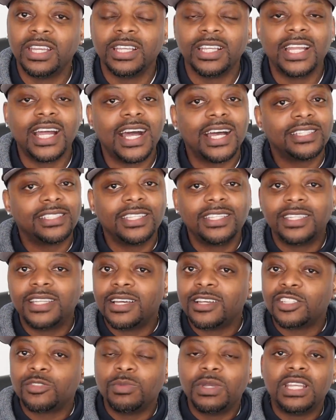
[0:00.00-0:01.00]
Guys, it
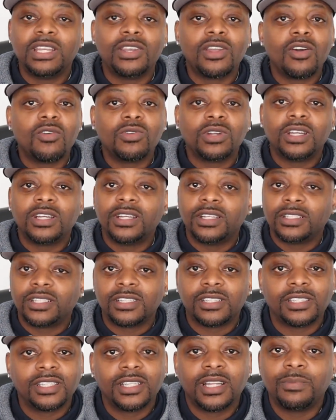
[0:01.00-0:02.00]
does me no good
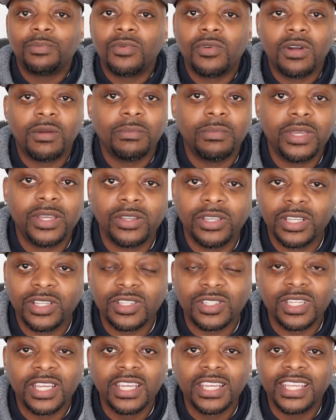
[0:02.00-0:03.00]
to sit up on
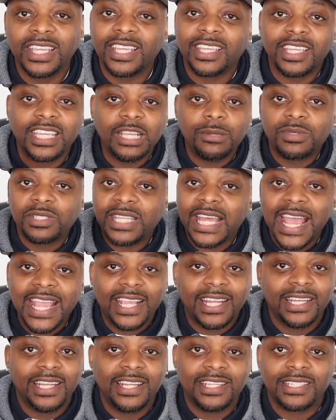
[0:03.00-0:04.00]
millions and keep
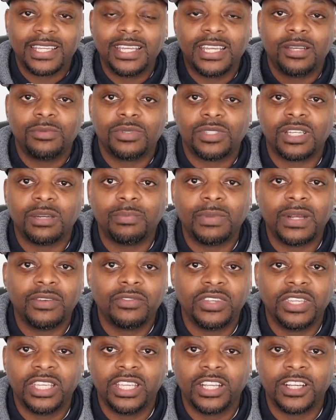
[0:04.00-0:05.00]
stacking these M's up
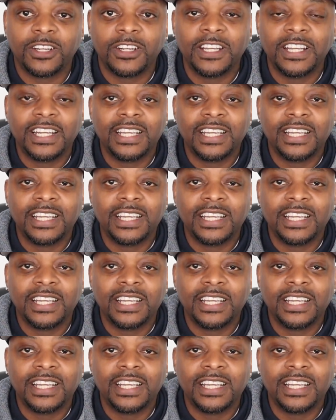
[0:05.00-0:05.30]
every year.